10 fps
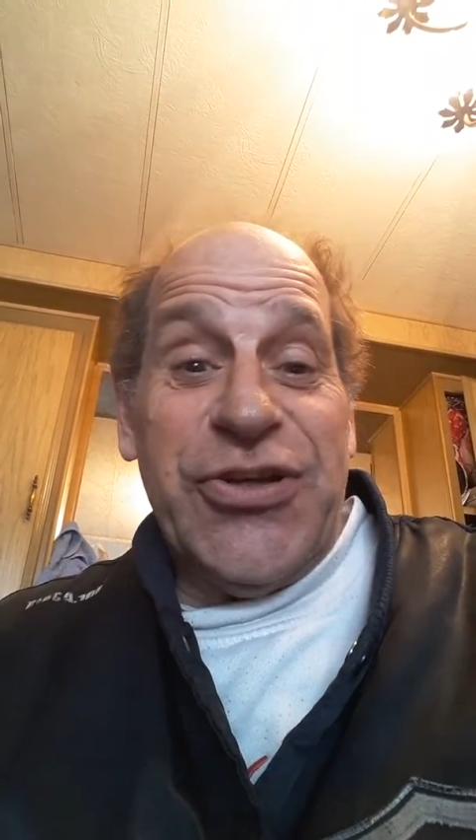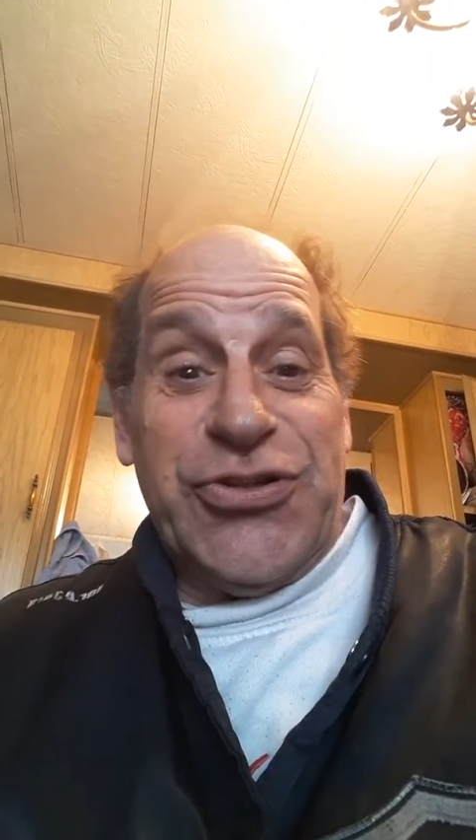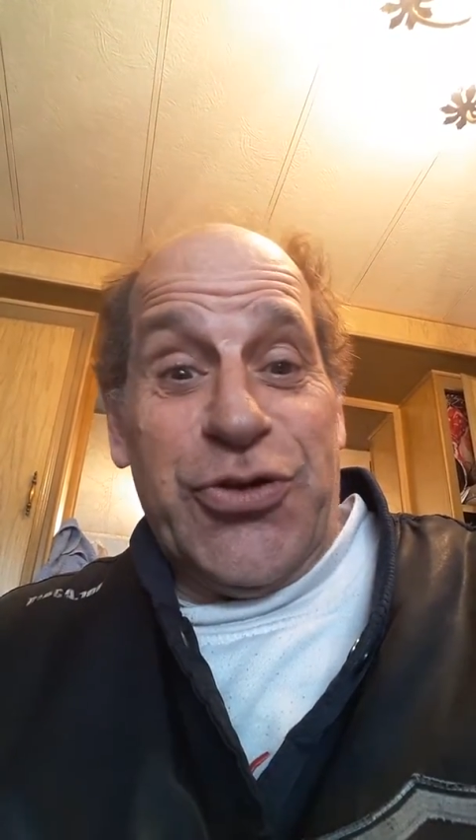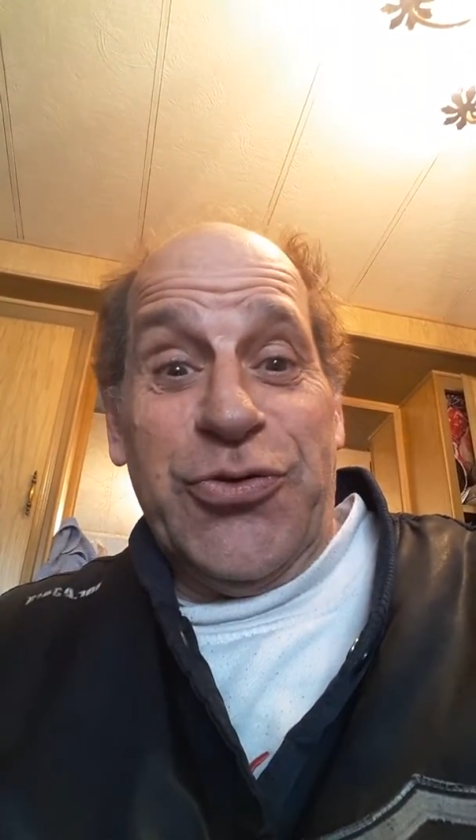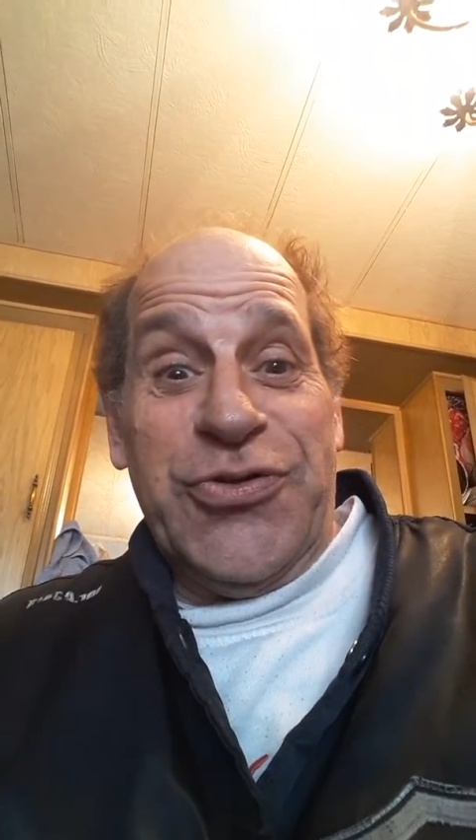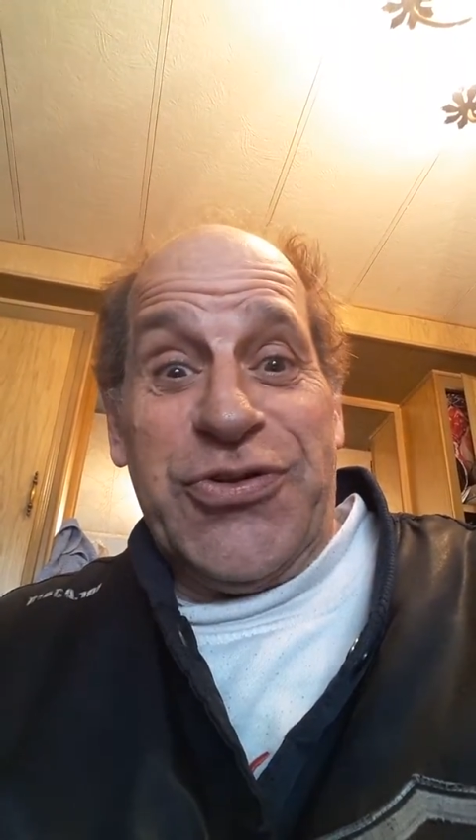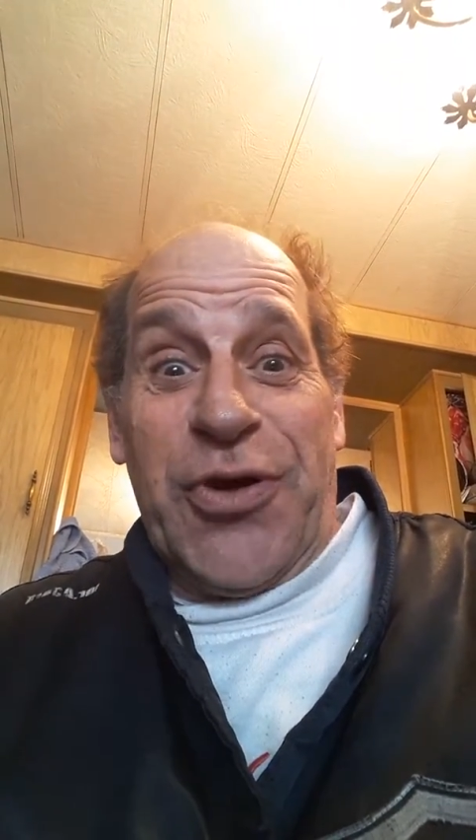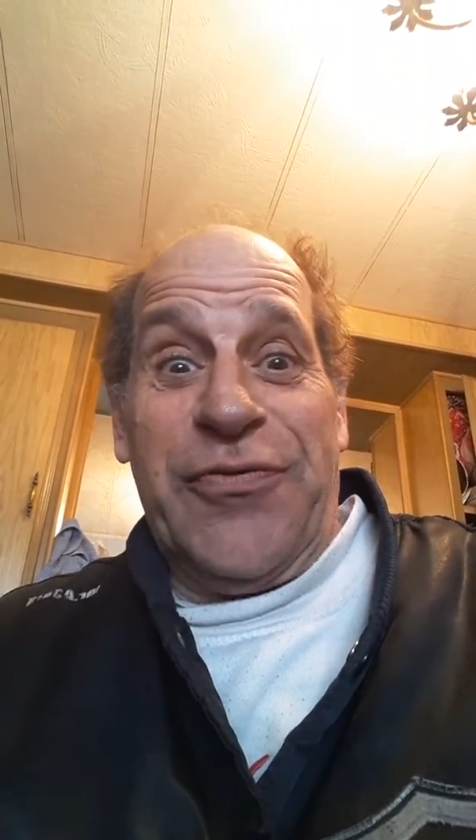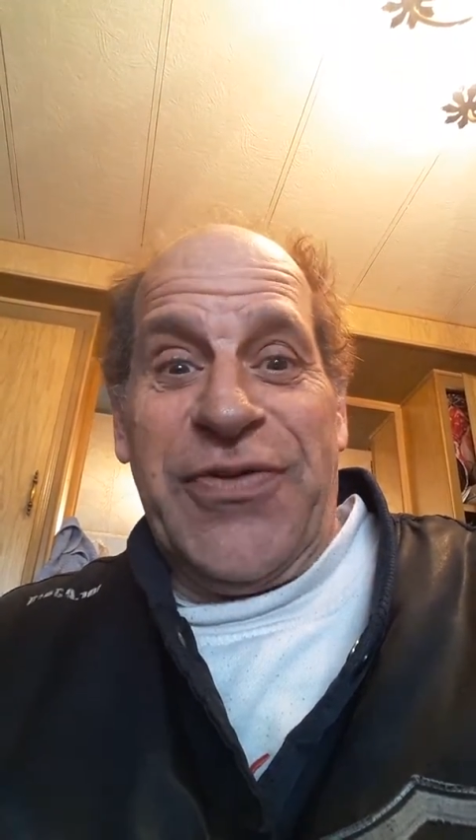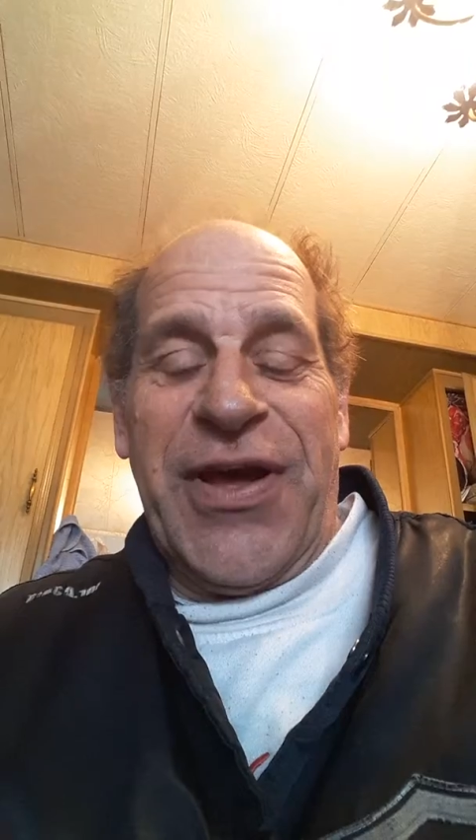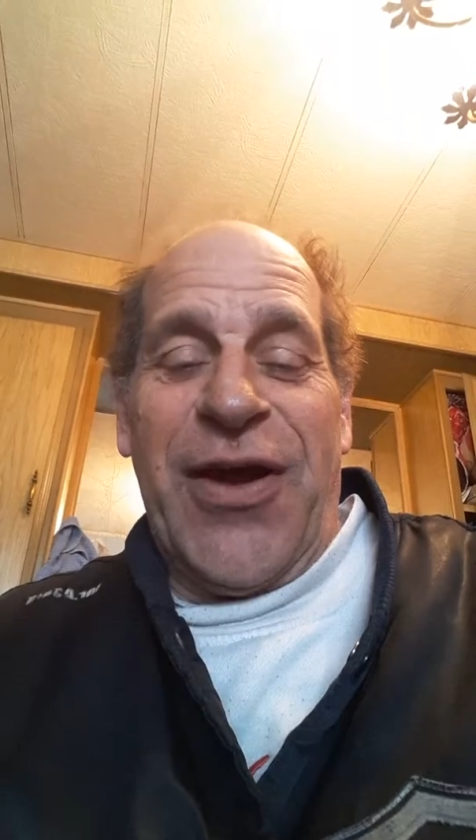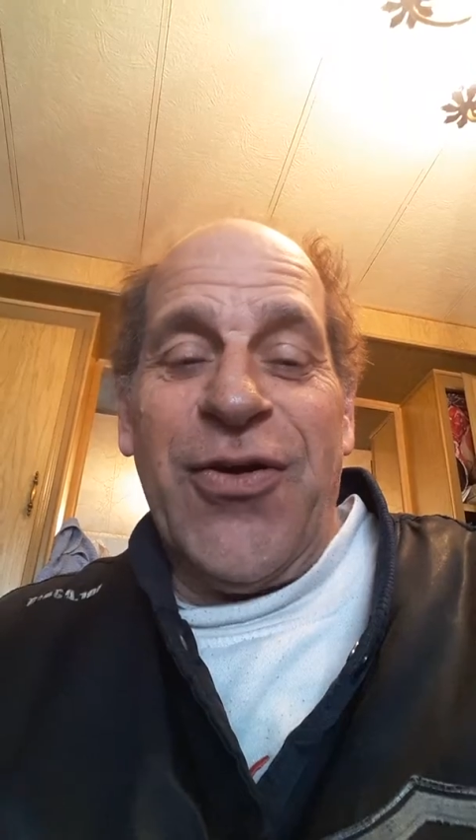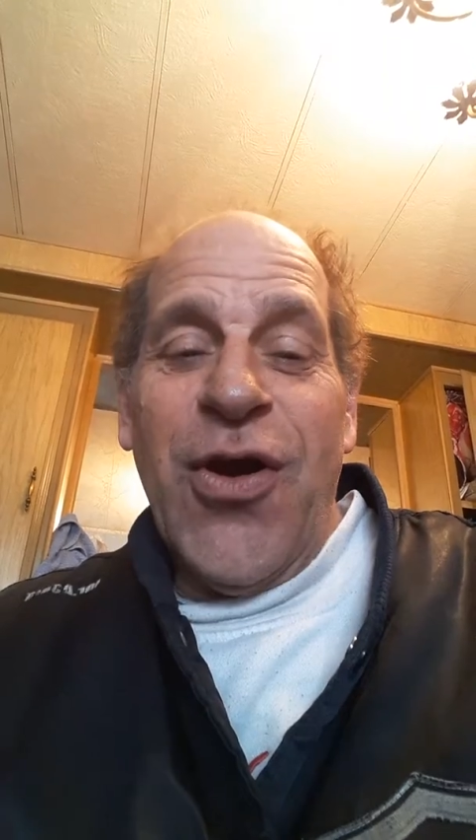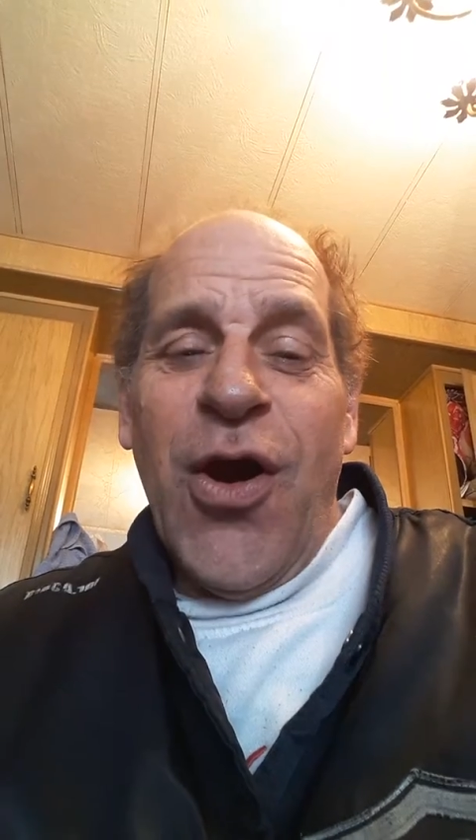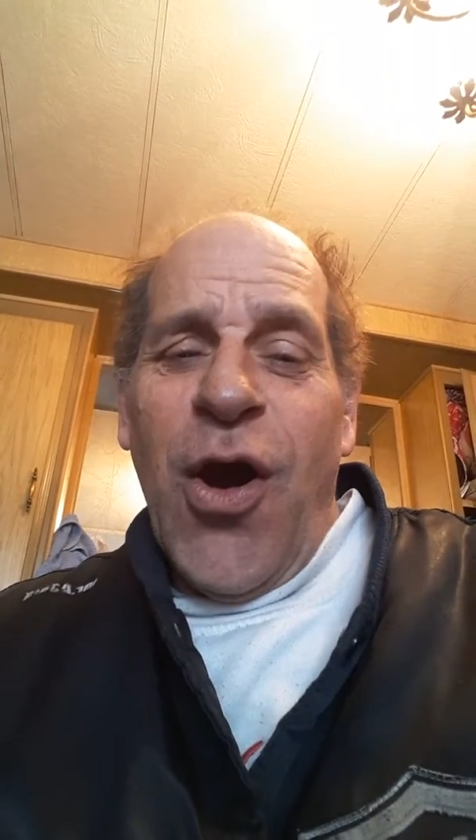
students over there